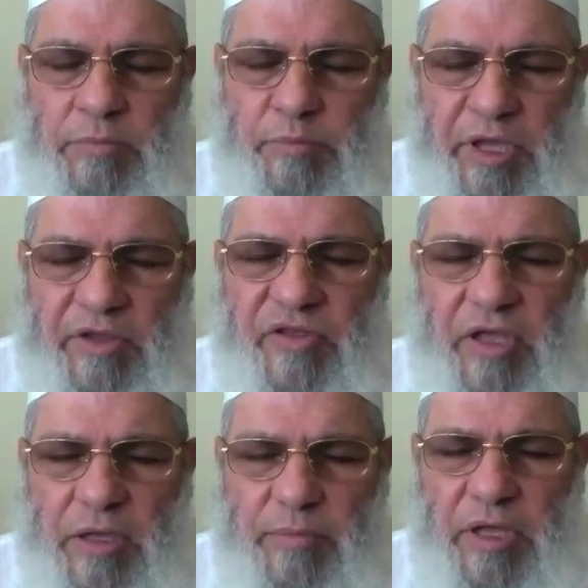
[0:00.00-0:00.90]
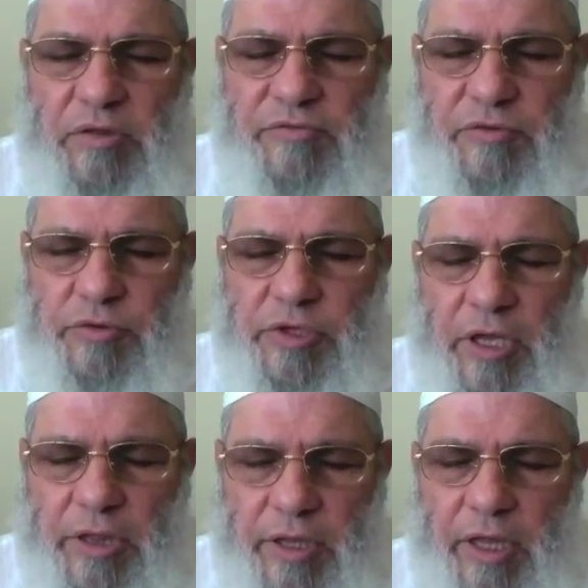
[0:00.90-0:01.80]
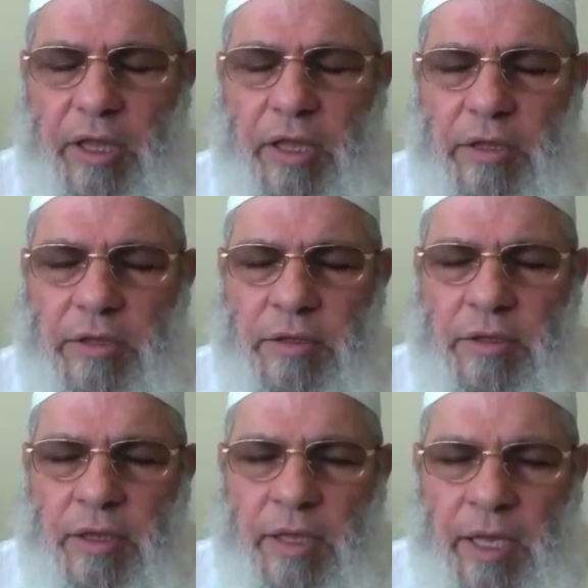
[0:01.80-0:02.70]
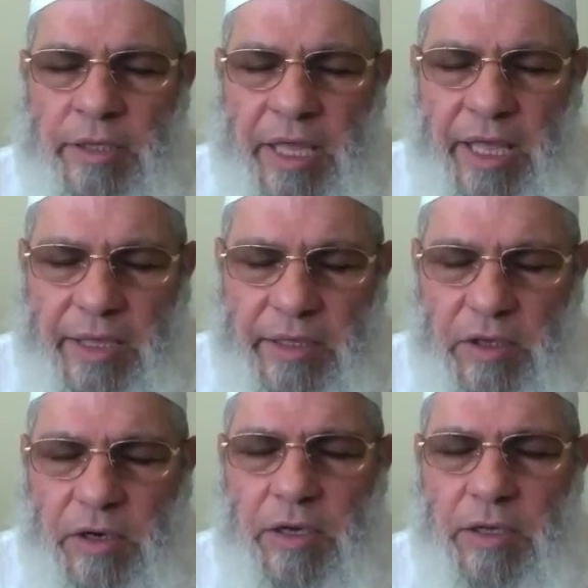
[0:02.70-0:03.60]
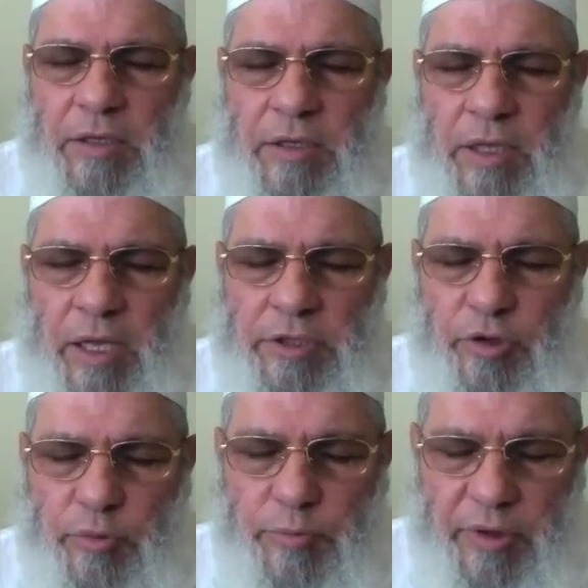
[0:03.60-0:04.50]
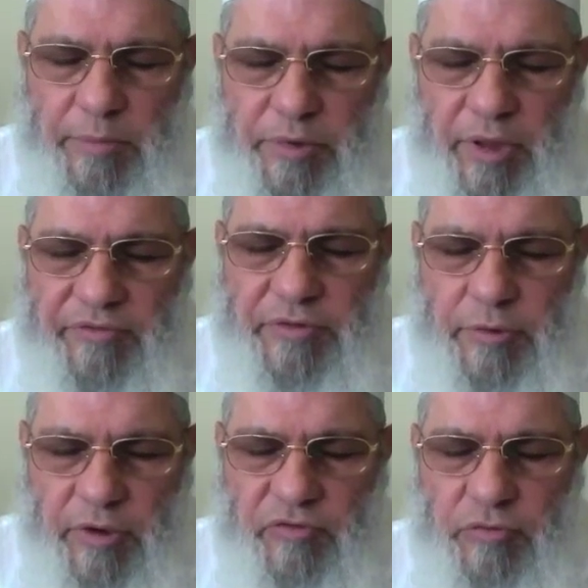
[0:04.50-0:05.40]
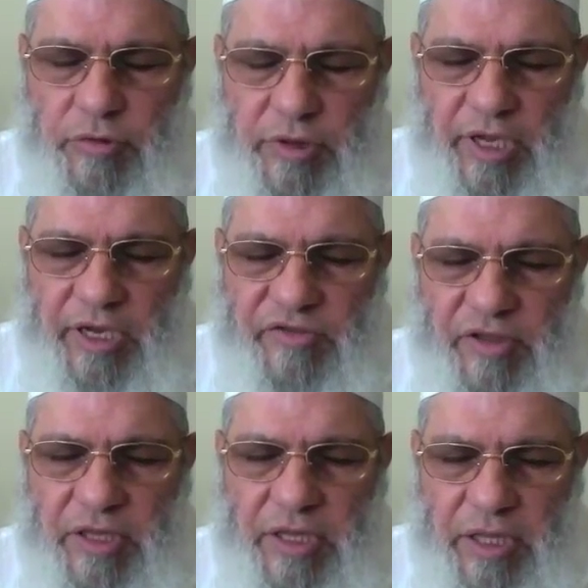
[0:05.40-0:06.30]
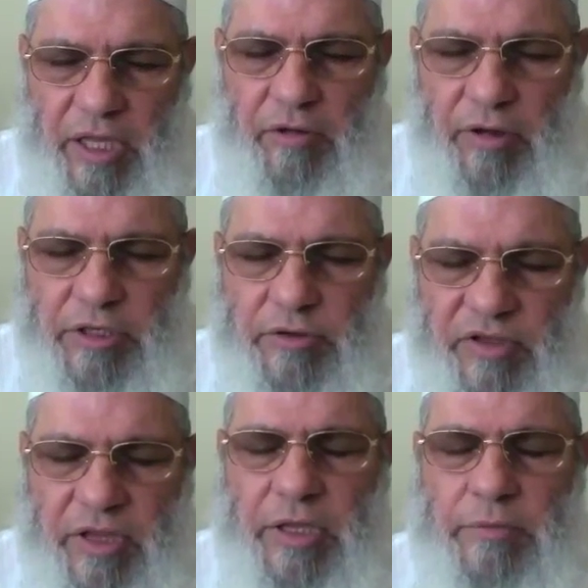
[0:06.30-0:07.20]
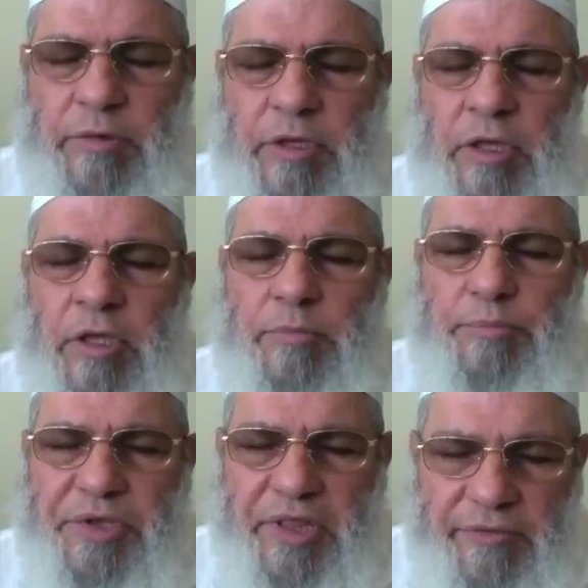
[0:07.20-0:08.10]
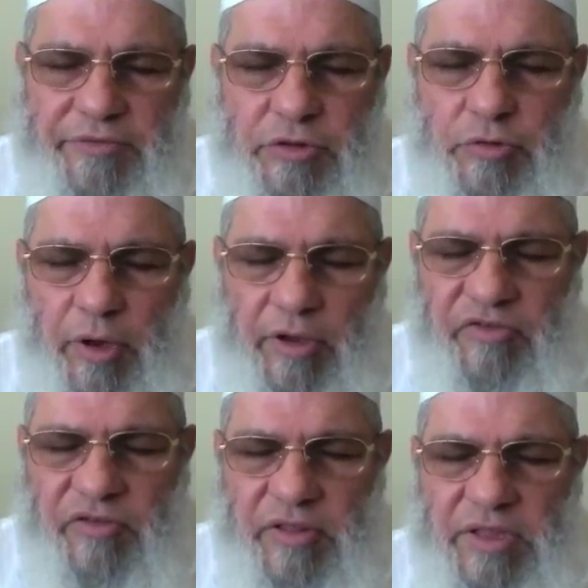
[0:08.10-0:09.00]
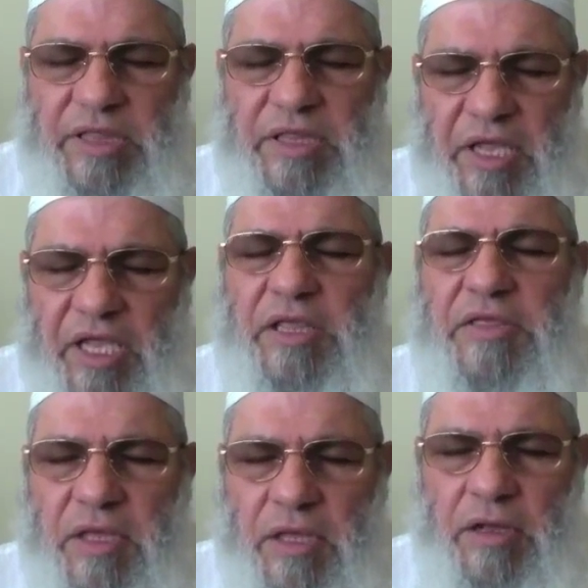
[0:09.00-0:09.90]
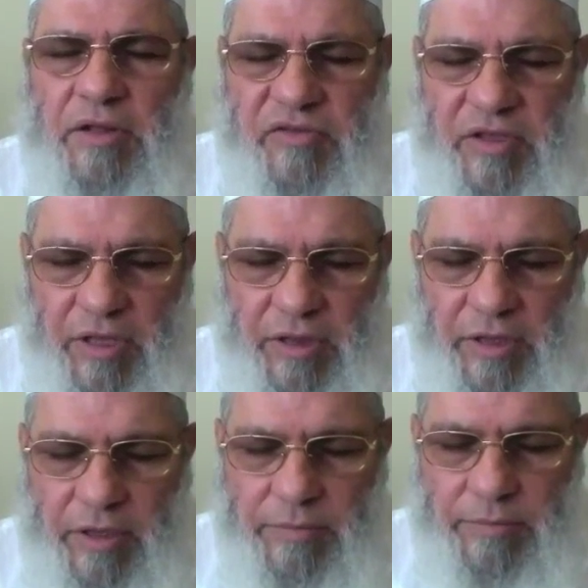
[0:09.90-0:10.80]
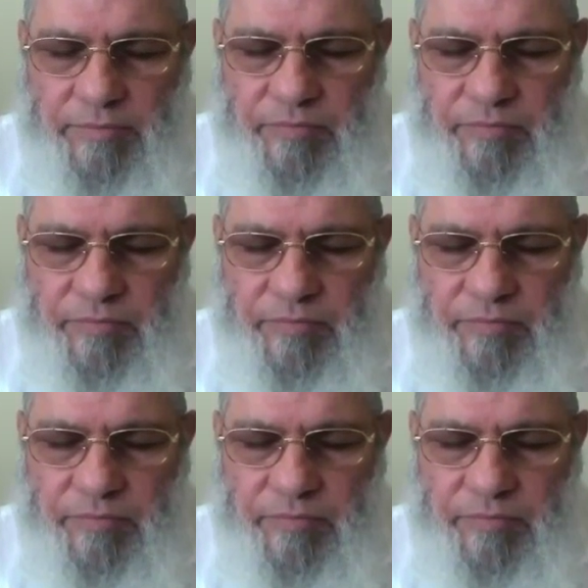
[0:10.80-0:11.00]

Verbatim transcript: And make the iman of you, Ya Allah, and akhirah, and your beloved Rasulullah sallallahu alayhi wasallam, beloved to us than anything else, Ya Allah.